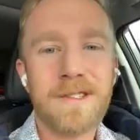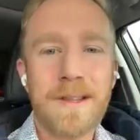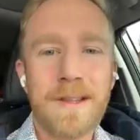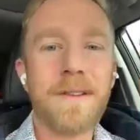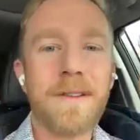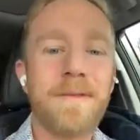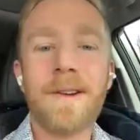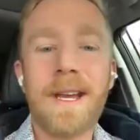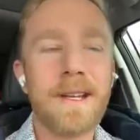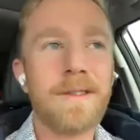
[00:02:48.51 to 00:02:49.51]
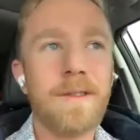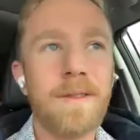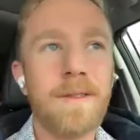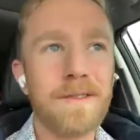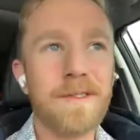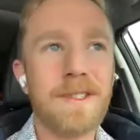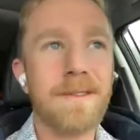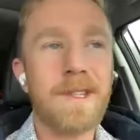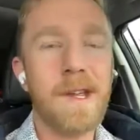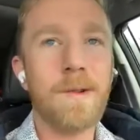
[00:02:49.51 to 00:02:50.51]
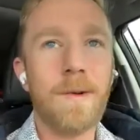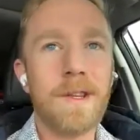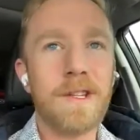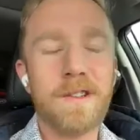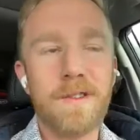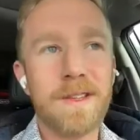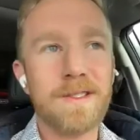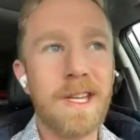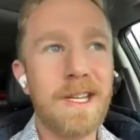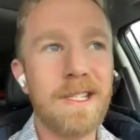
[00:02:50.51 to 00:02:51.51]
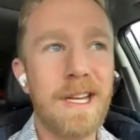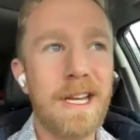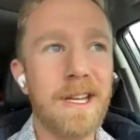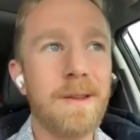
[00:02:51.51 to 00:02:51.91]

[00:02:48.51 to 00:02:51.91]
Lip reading: So at the very end of 2017, going into 2018.